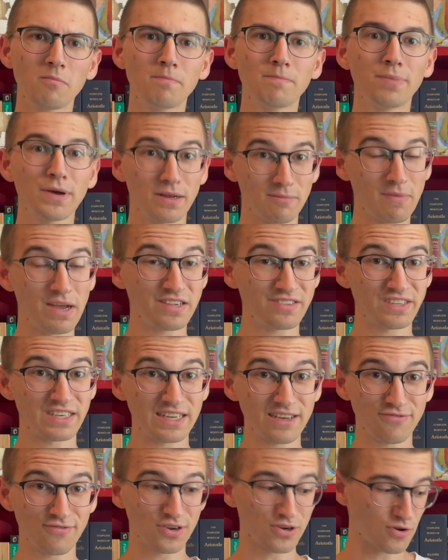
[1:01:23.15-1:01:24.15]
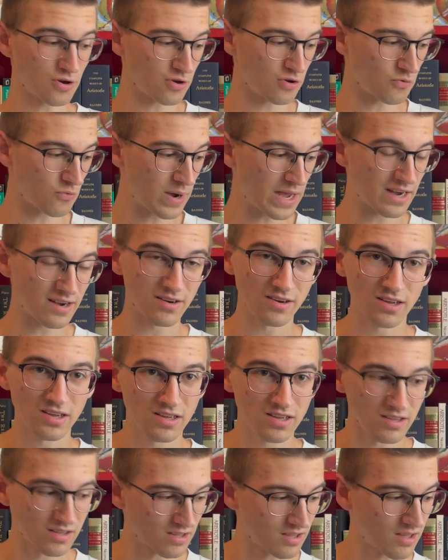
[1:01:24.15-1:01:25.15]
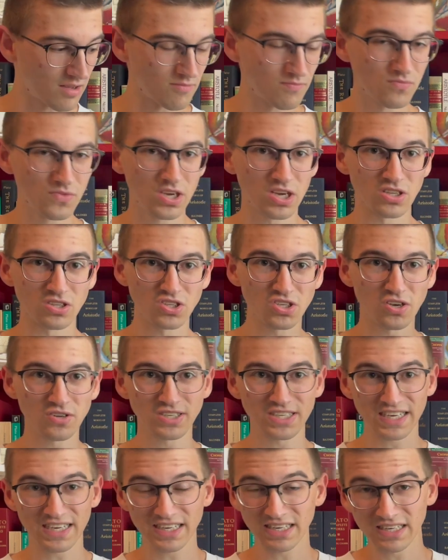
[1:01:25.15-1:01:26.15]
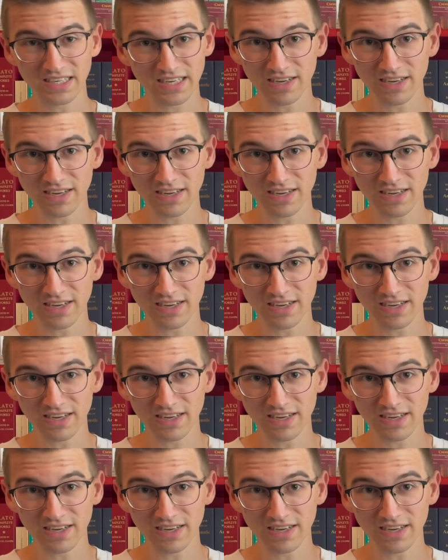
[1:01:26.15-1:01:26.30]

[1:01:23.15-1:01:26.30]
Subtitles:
but it makes it difficult when consulting